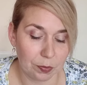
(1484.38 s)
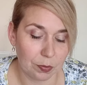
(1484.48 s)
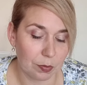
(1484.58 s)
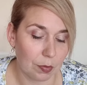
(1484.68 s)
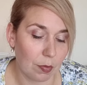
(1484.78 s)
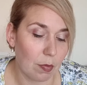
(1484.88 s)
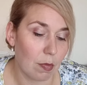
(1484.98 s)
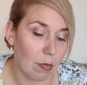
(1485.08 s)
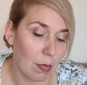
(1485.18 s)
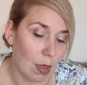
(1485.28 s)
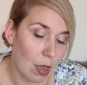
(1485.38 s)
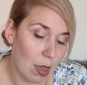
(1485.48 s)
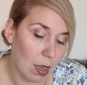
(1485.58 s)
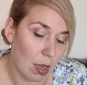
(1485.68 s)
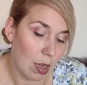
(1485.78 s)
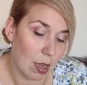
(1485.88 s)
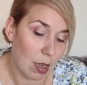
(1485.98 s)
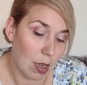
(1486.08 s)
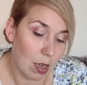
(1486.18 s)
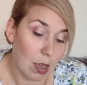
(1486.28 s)

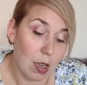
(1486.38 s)
[no speech]